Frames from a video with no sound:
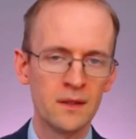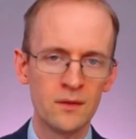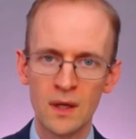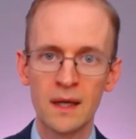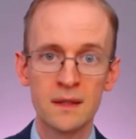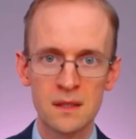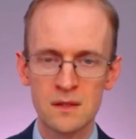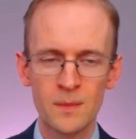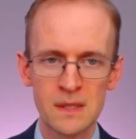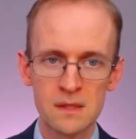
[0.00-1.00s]
and you rely on
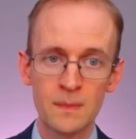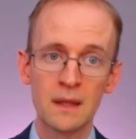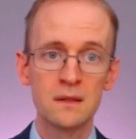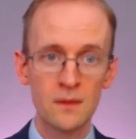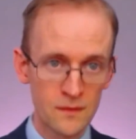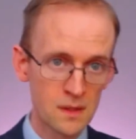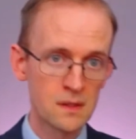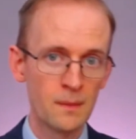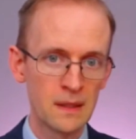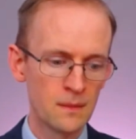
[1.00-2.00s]
such a business plan, because you have to
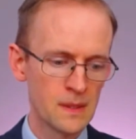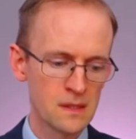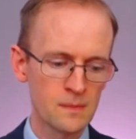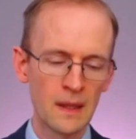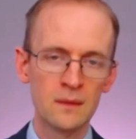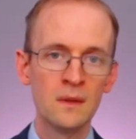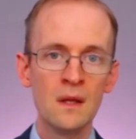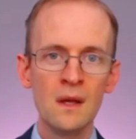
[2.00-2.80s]
submit the business plan